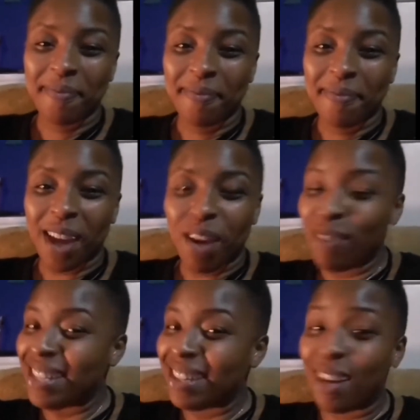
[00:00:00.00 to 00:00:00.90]

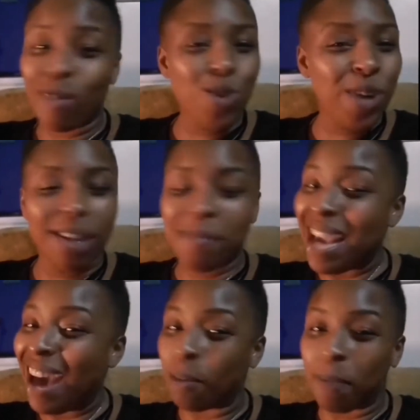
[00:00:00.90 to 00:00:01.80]
Richard Nichols trained me
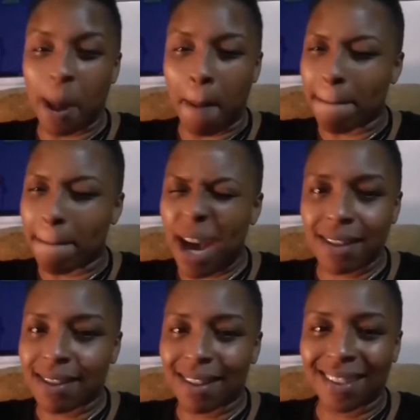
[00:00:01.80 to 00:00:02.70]
how to be a
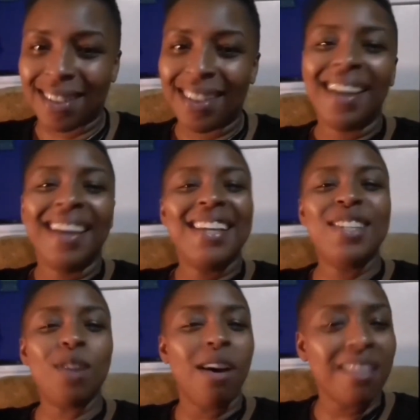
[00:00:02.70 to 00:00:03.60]
monster. He
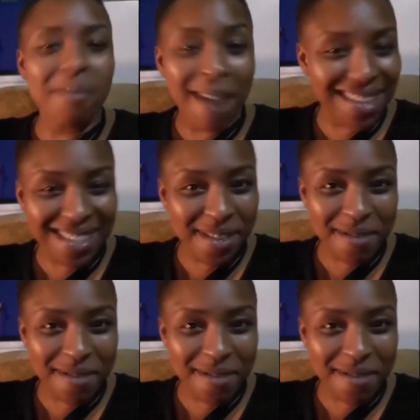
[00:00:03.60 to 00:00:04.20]
saw the monster in